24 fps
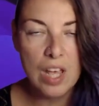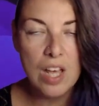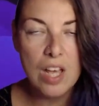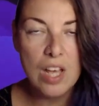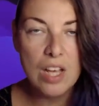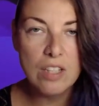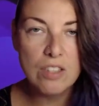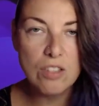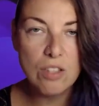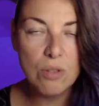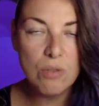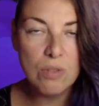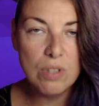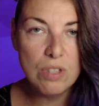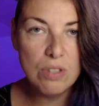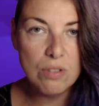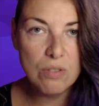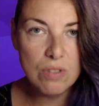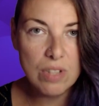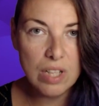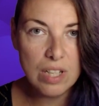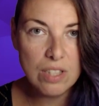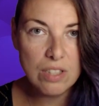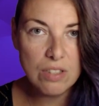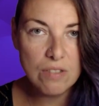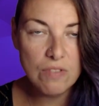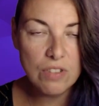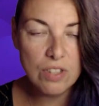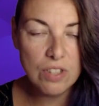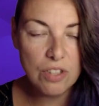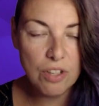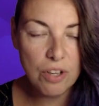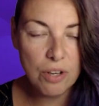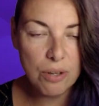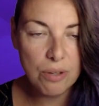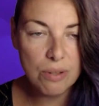So in today's
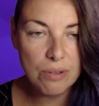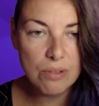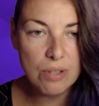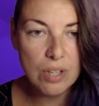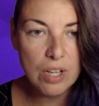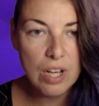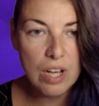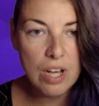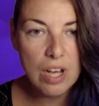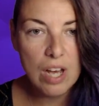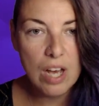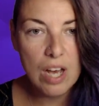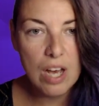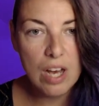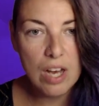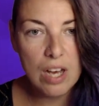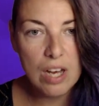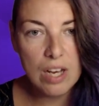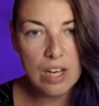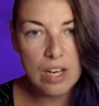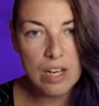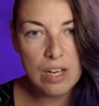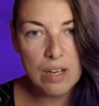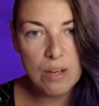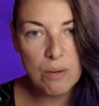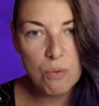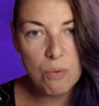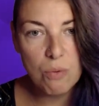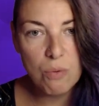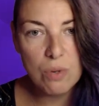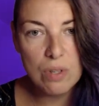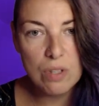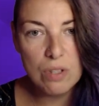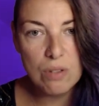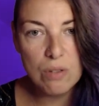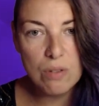video, uh,
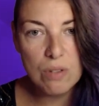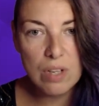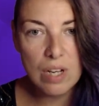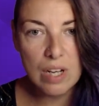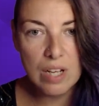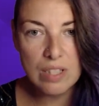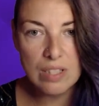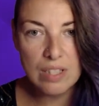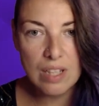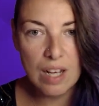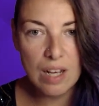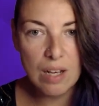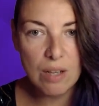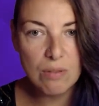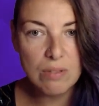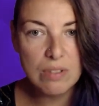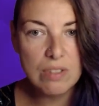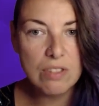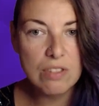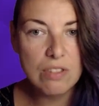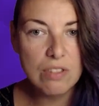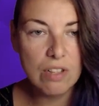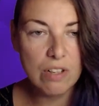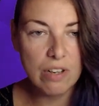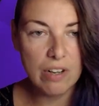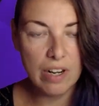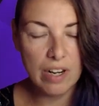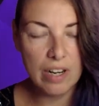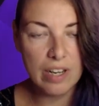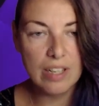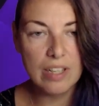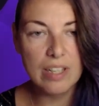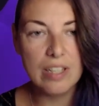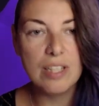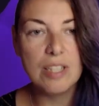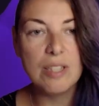we'll look at how this solar
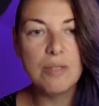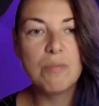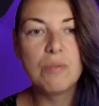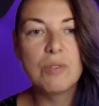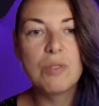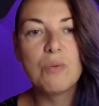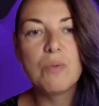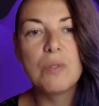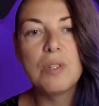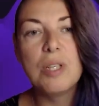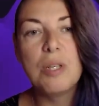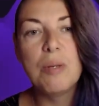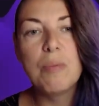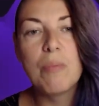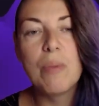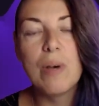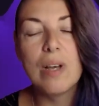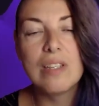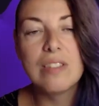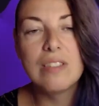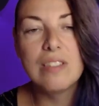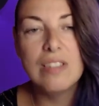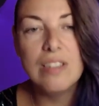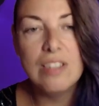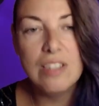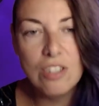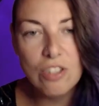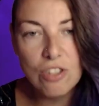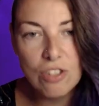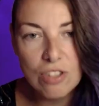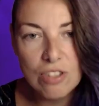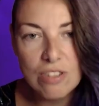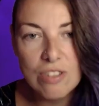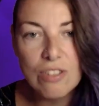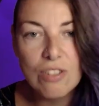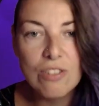eclipse will impact each
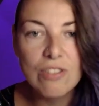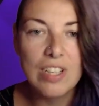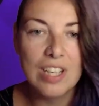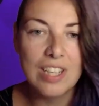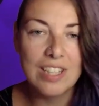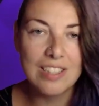zodiac